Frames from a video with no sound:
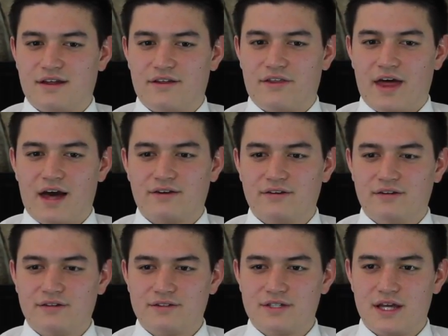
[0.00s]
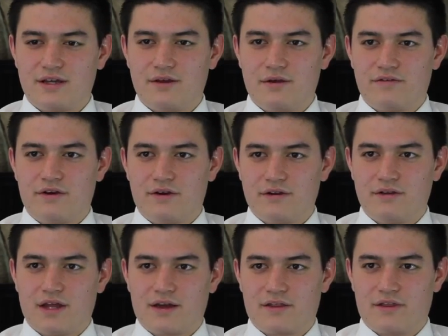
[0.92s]
that'll take you, if you're in
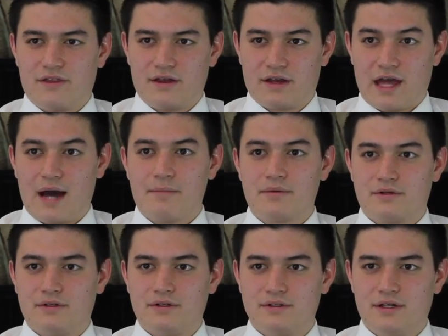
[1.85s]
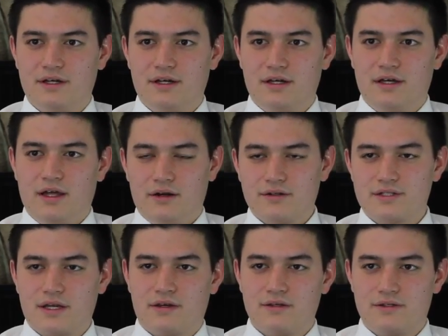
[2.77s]
like the capital, it'll
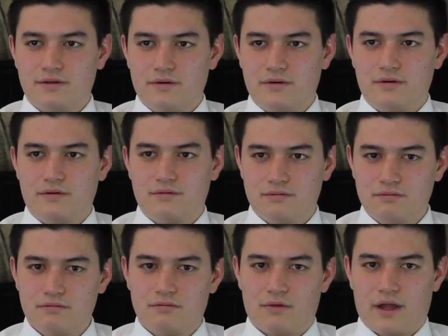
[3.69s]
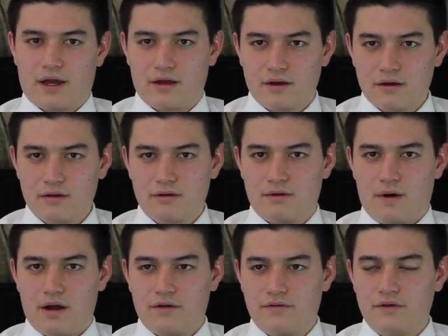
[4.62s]
take you to like
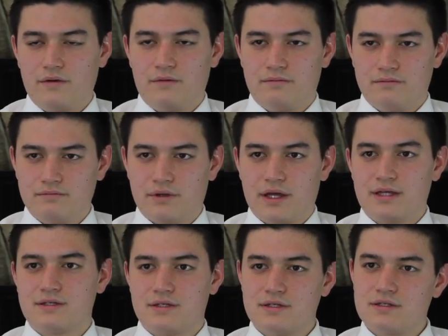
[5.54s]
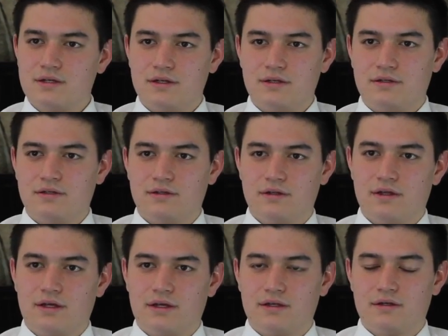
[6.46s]
quite a few places in
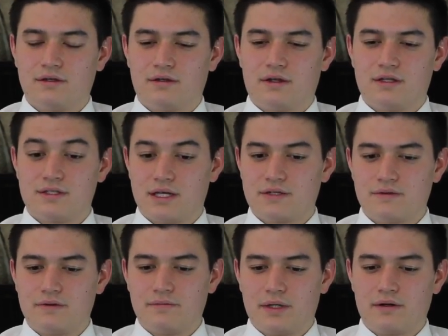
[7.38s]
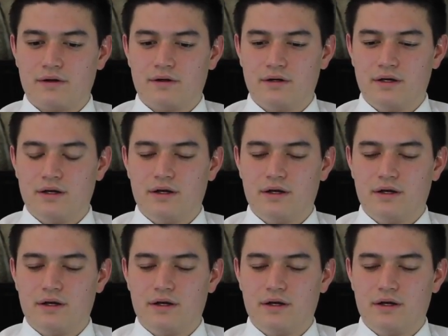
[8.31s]
Santo Domingo.